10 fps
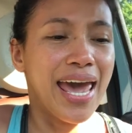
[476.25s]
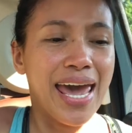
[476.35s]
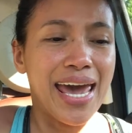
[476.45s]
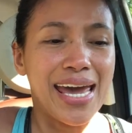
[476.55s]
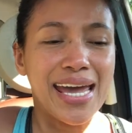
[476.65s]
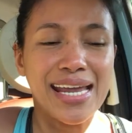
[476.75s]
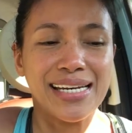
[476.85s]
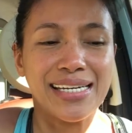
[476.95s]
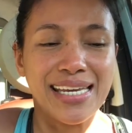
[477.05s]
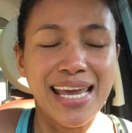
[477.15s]
And
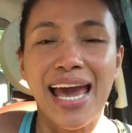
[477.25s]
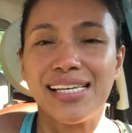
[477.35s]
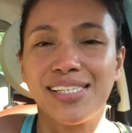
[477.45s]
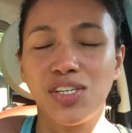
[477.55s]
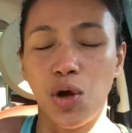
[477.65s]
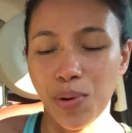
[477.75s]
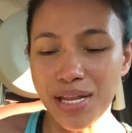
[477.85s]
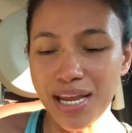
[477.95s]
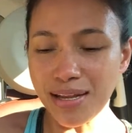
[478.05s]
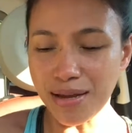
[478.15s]
yes, yeah, so
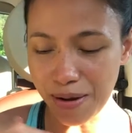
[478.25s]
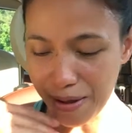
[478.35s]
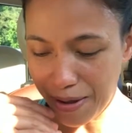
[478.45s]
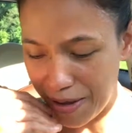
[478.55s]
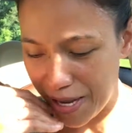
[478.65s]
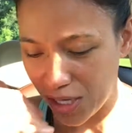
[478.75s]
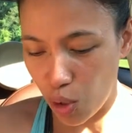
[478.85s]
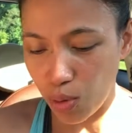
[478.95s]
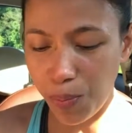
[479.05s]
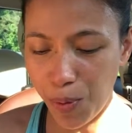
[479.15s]
we did
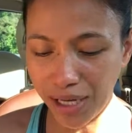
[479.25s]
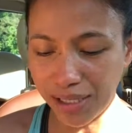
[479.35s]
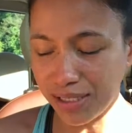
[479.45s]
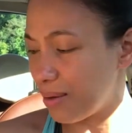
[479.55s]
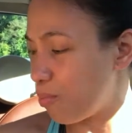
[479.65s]
yoga practice in the